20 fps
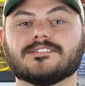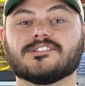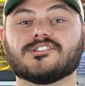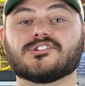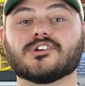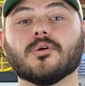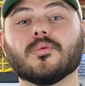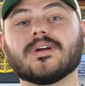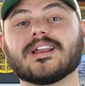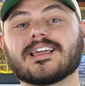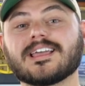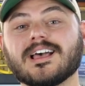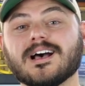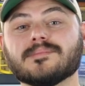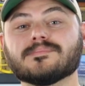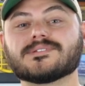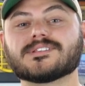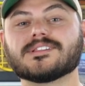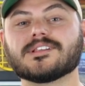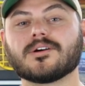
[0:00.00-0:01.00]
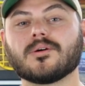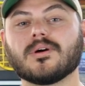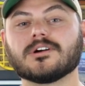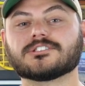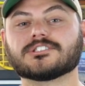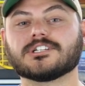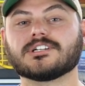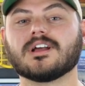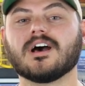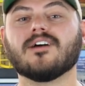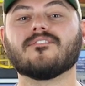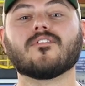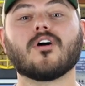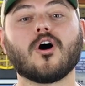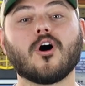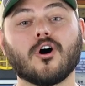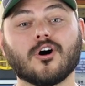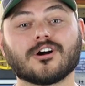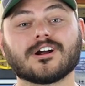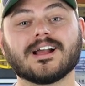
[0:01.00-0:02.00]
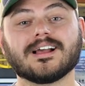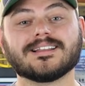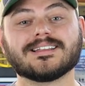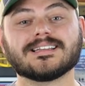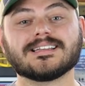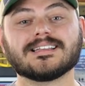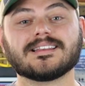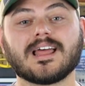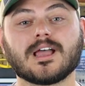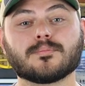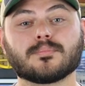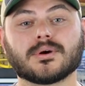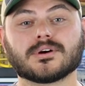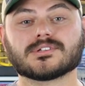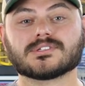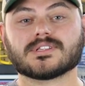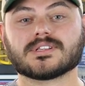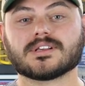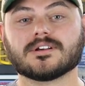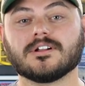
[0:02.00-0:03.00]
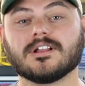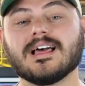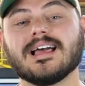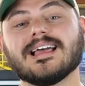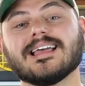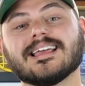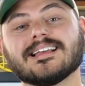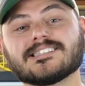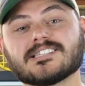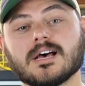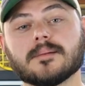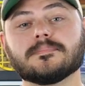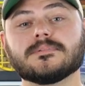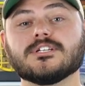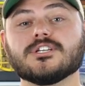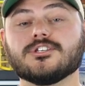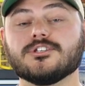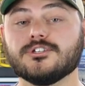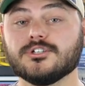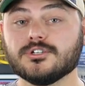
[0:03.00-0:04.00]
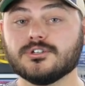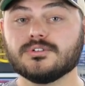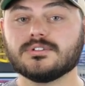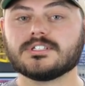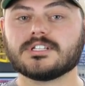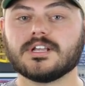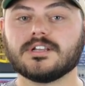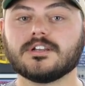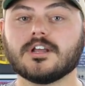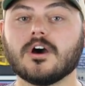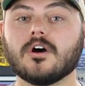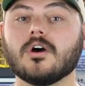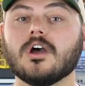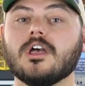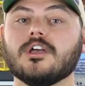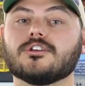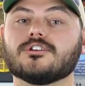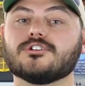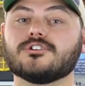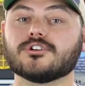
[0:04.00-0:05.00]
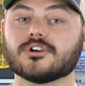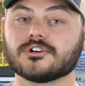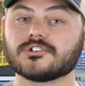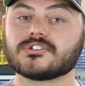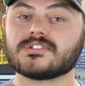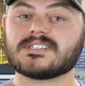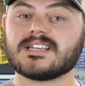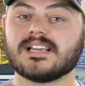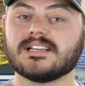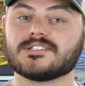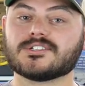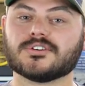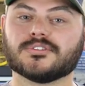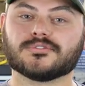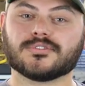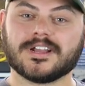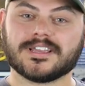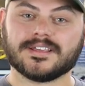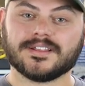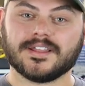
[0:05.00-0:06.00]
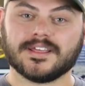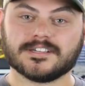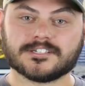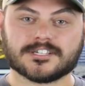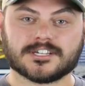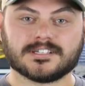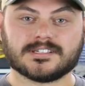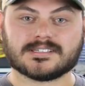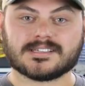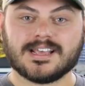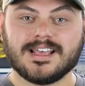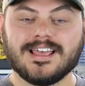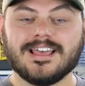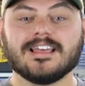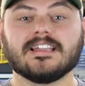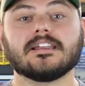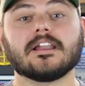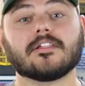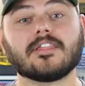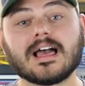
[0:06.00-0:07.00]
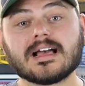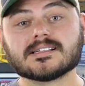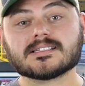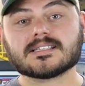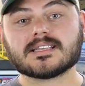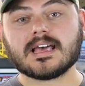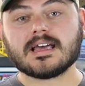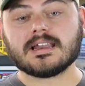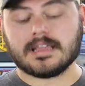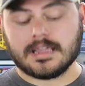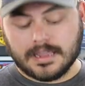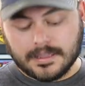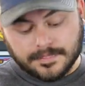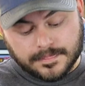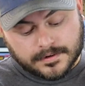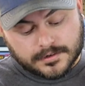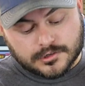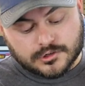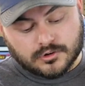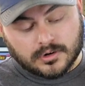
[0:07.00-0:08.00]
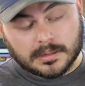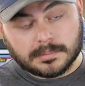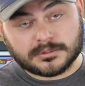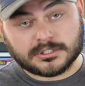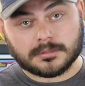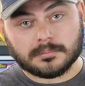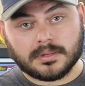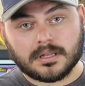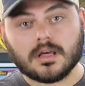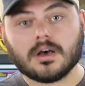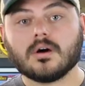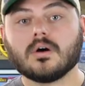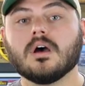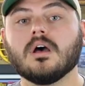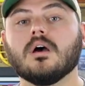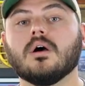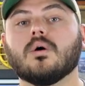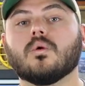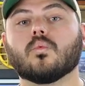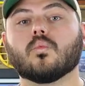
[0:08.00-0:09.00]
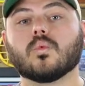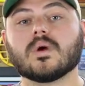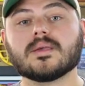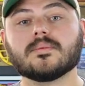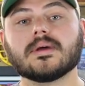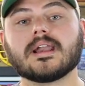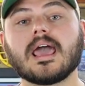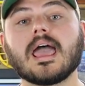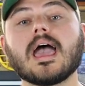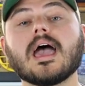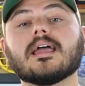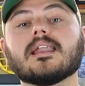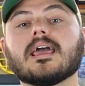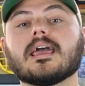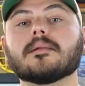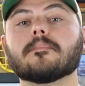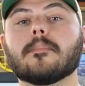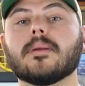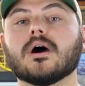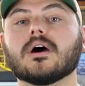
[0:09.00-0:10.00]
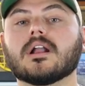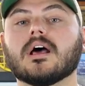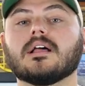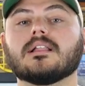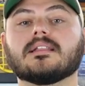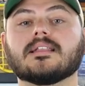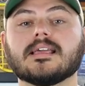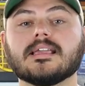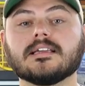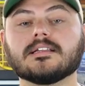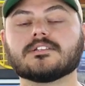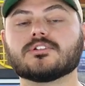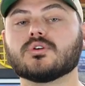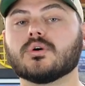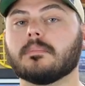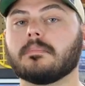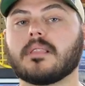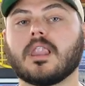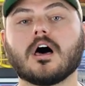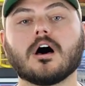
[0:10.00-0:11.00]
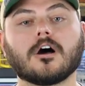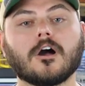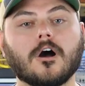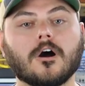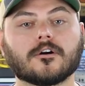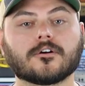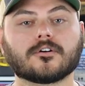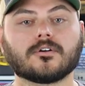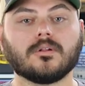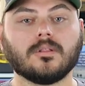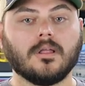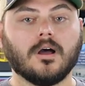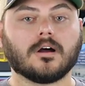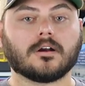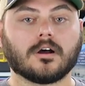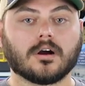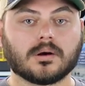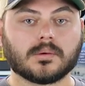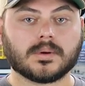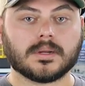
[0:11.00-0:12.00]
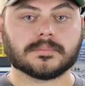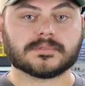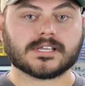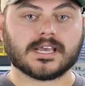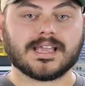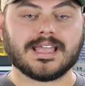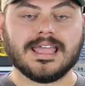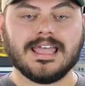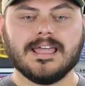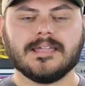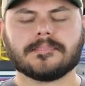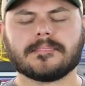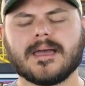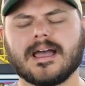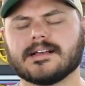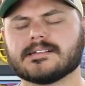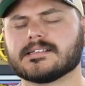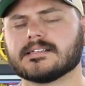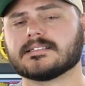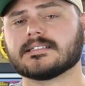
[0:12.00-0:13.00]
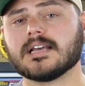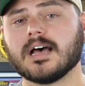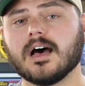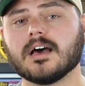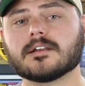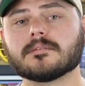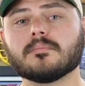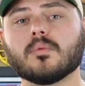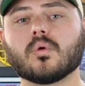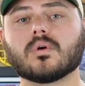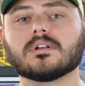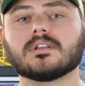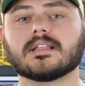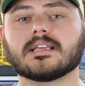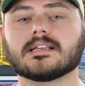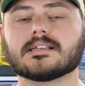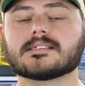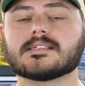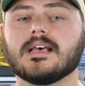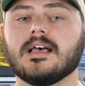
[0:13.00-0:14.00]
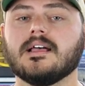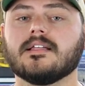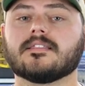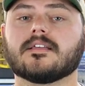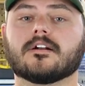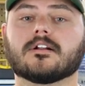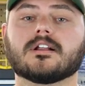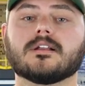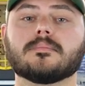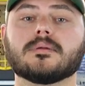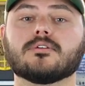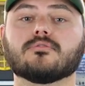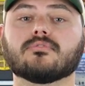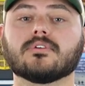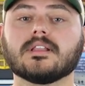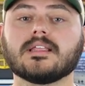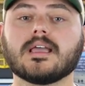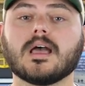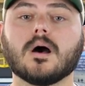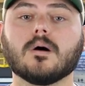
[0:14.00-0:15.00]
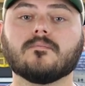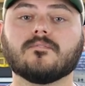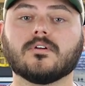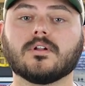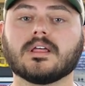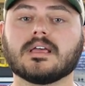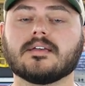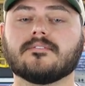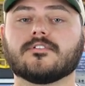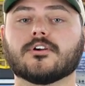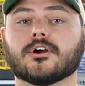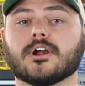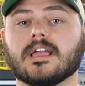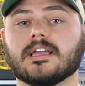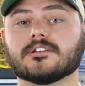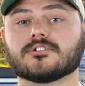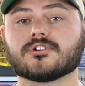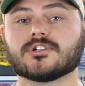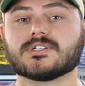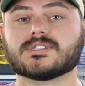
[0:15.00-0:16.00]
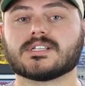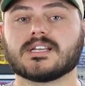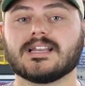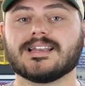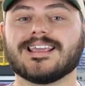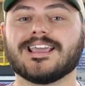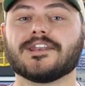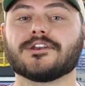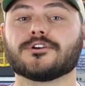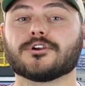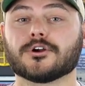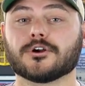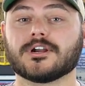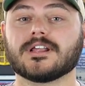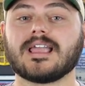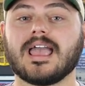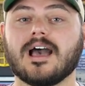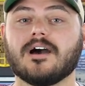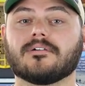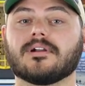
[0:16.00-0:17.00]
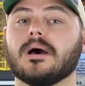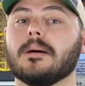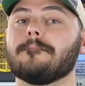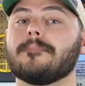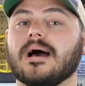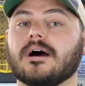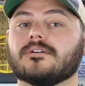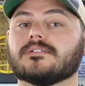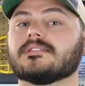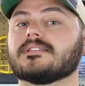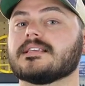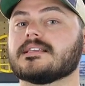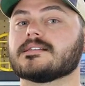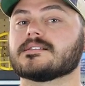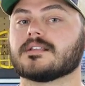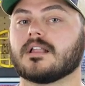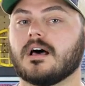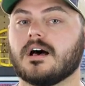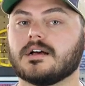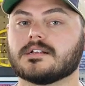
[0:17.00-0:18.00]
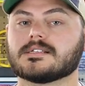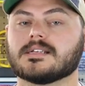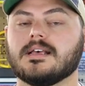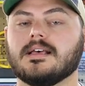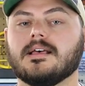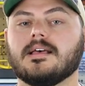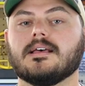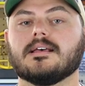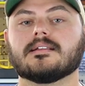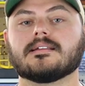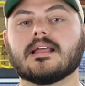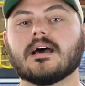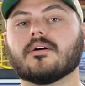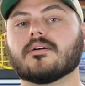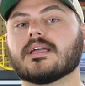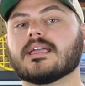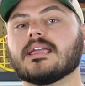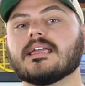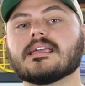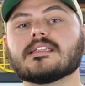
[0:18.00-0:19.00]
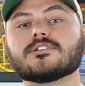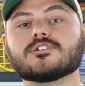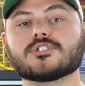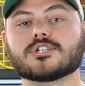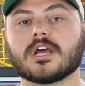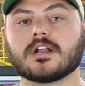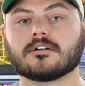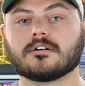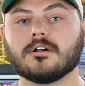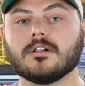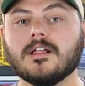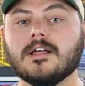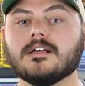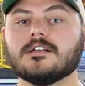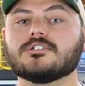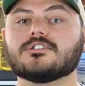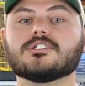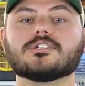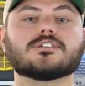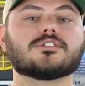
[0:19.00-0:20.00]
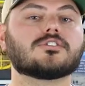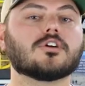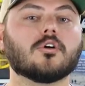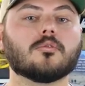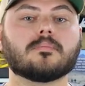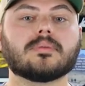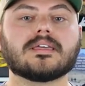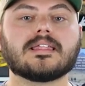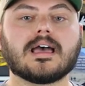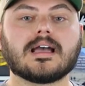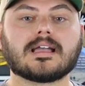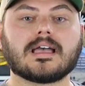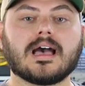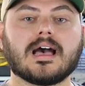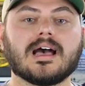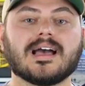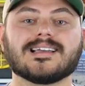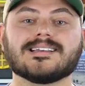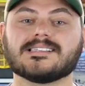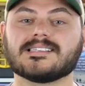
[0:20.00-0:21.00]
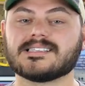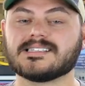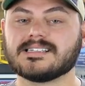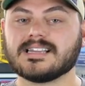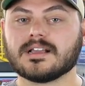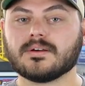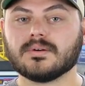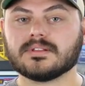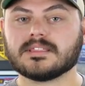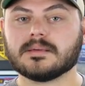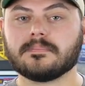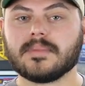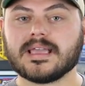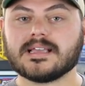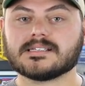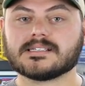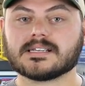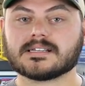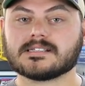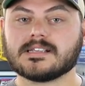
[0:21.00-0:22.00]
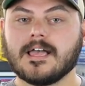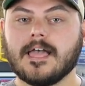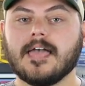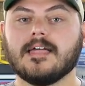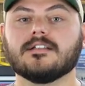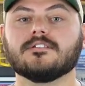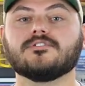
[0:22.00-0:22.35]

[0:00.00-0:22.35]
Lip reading: So when it comes to the question of are LED light bars legal, it's up to you to know your state's regulations. Now that said, in the description below, we went ahead and put a link to a blog article on our website that has a ton more links that are going to be really helpful if you're interested in nerding out about these laws. Now, in general, just don't be that guy. Stick with the basics.